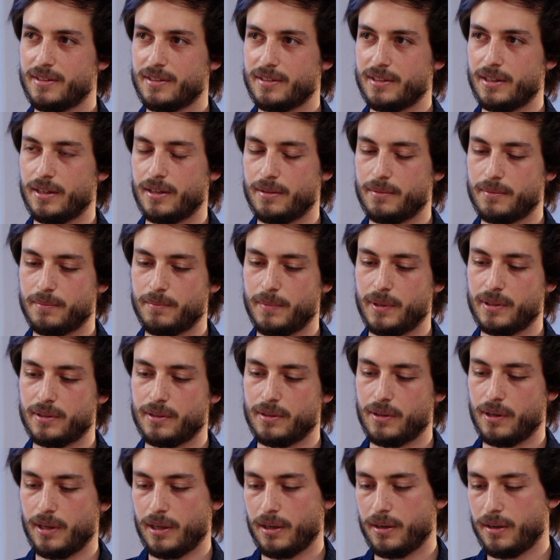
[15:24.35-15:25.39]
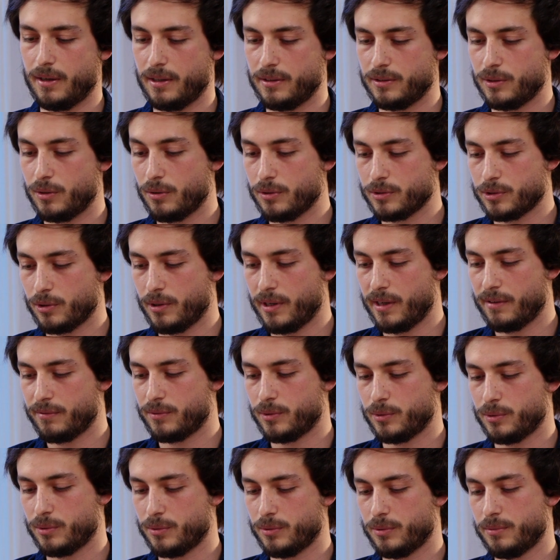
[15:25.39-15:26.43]
Yeah, but and you also have
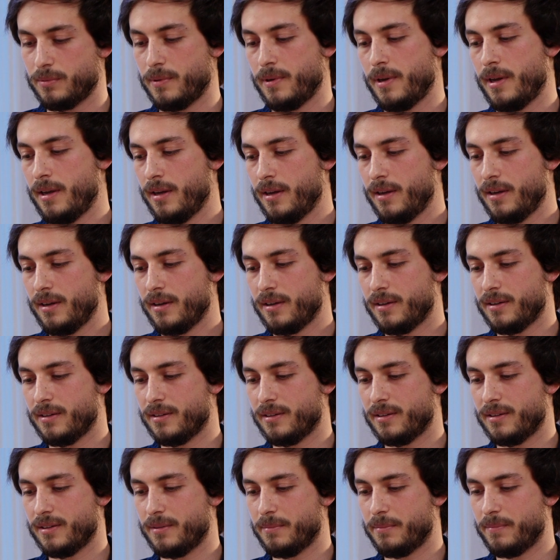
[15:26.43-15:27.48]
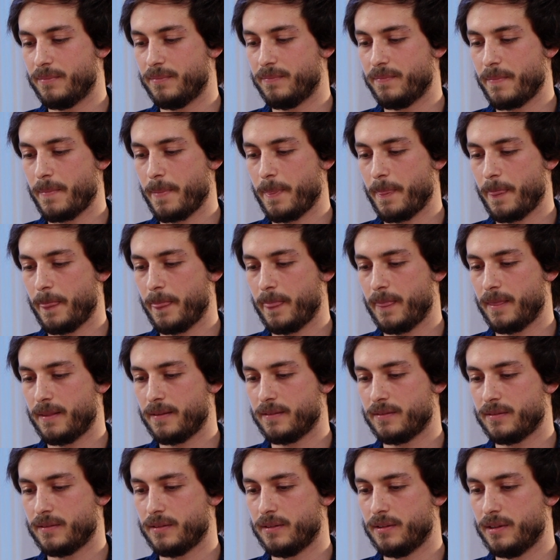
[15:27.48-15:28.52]
to
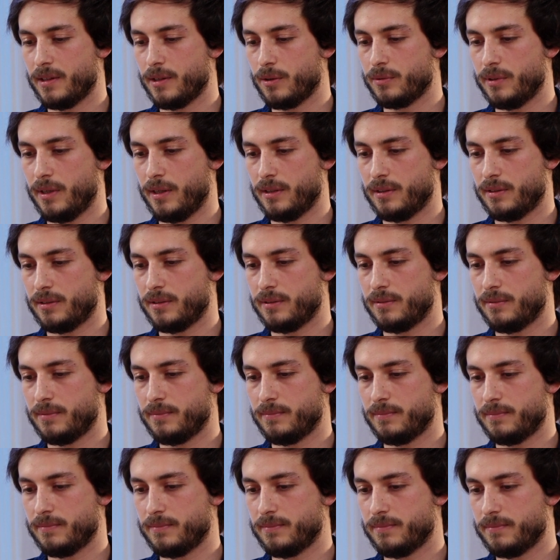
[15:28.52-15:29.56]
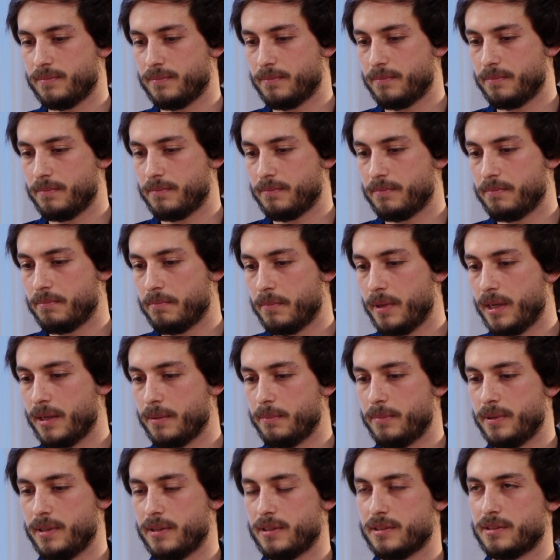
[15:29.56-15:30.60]
know that
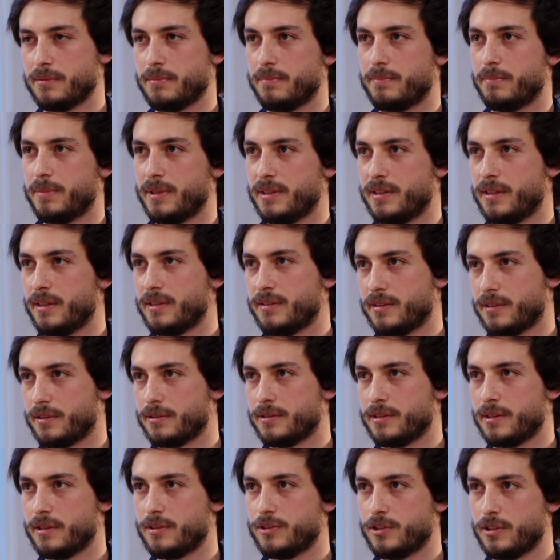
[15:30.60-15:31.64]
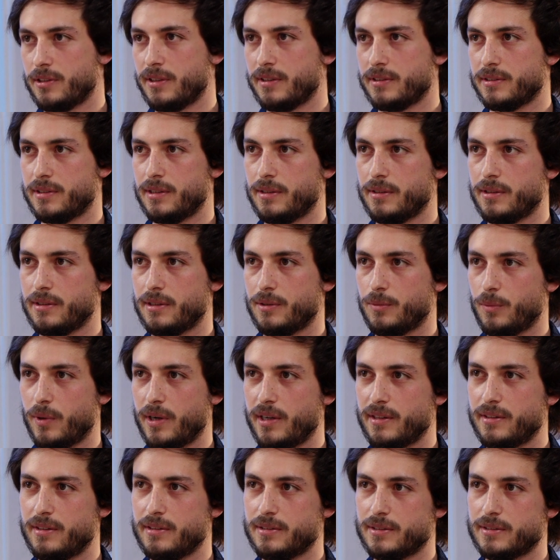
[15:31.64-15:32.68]
maybe pediatric surgery is the
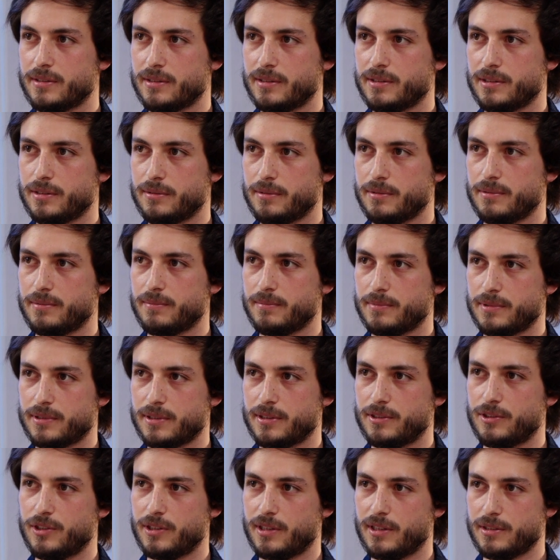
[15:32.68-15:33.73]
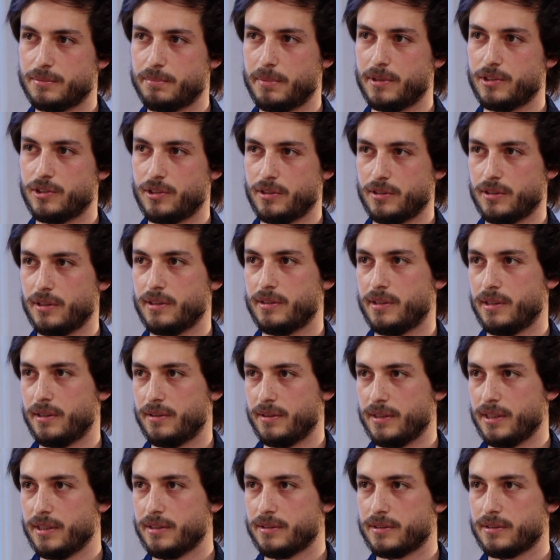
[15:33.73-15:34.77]
widest surgical specialty there
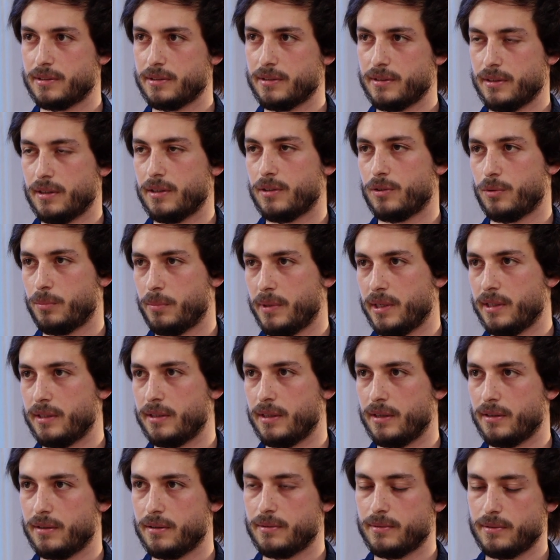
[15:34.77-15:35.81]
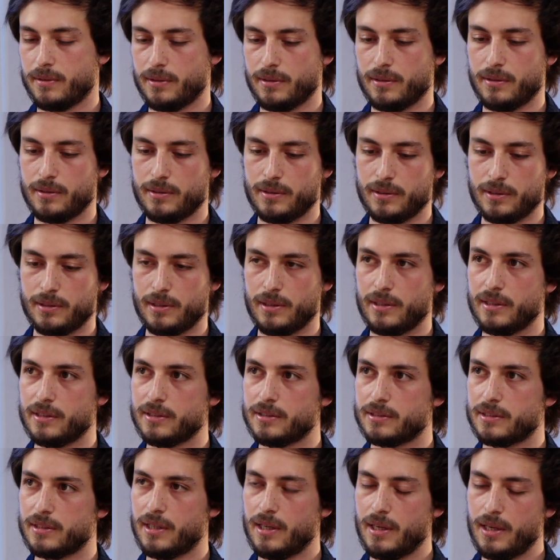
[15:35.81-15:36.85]
is in Romania, at
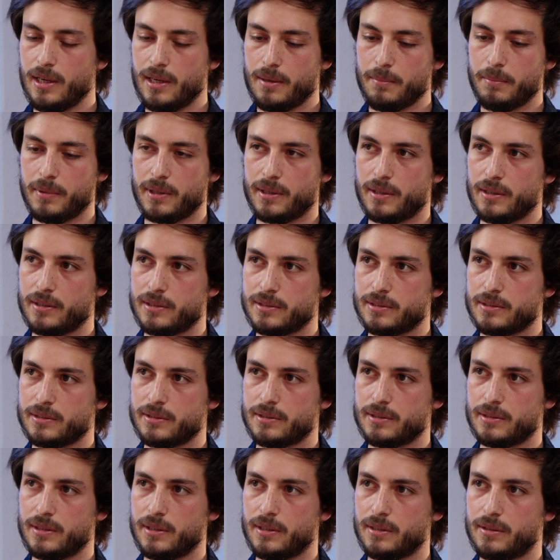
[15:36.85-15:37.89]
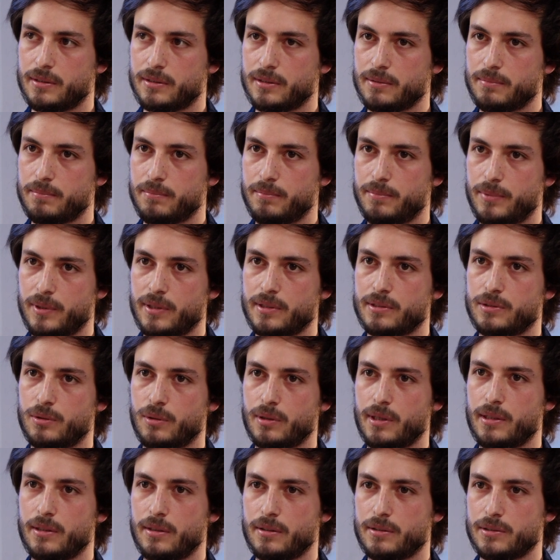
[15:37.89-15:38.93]
least, because it brings
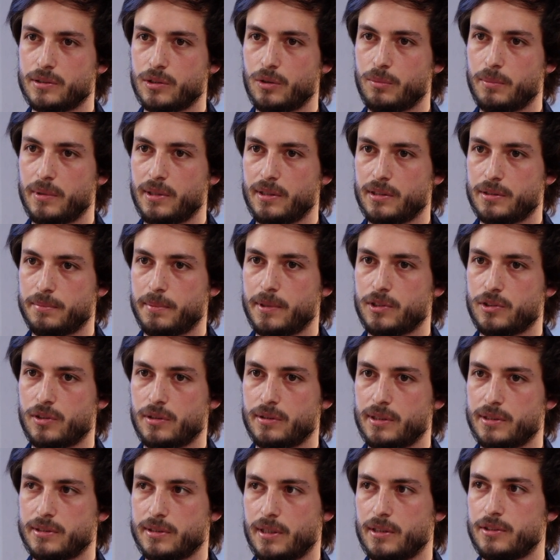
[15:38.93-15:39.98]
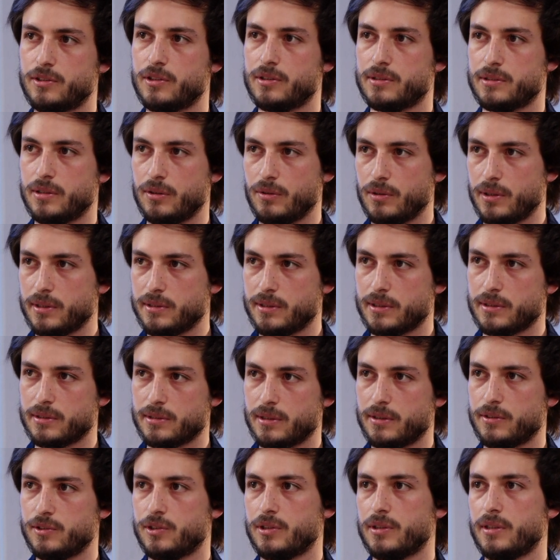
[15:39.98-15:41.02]
together so many specialties such as thoracic
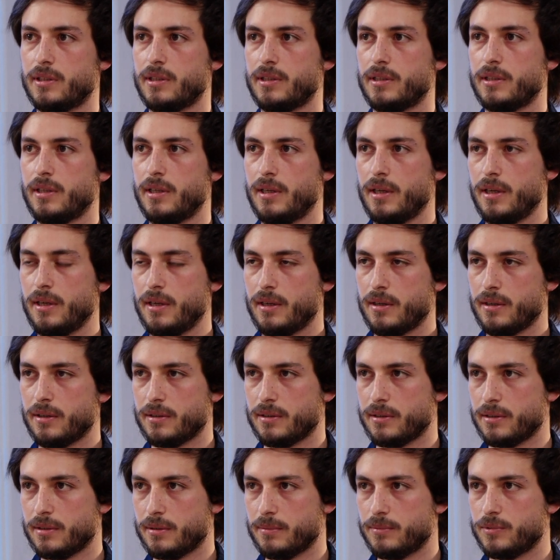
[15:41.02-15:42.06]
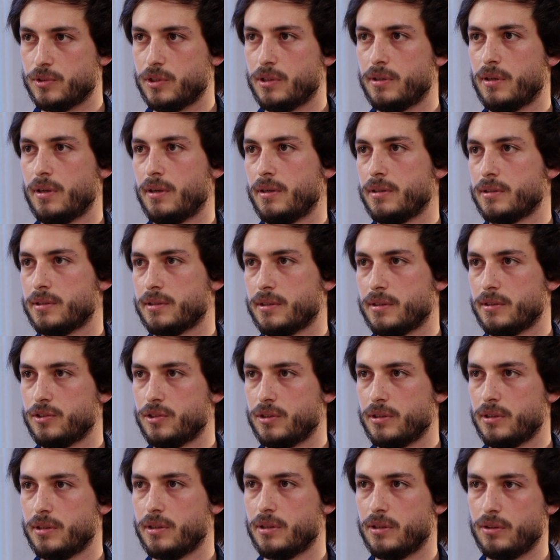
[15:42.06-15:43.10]
surgery, general
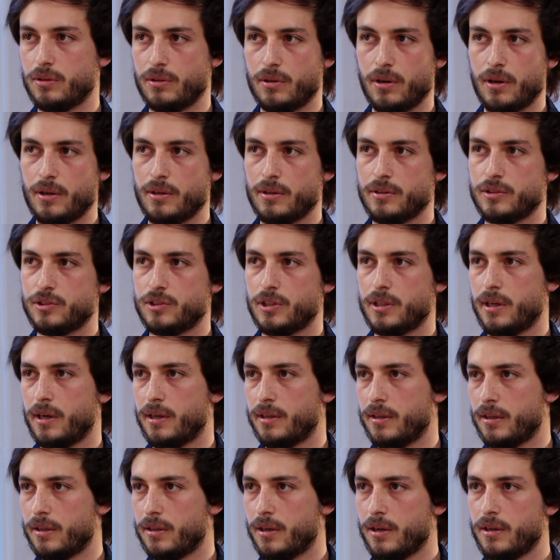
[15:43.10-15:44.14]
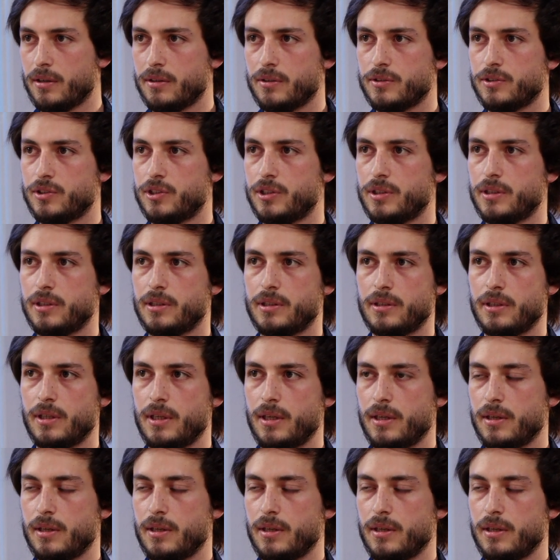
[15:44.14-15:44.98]
surgery, urology, gynecology,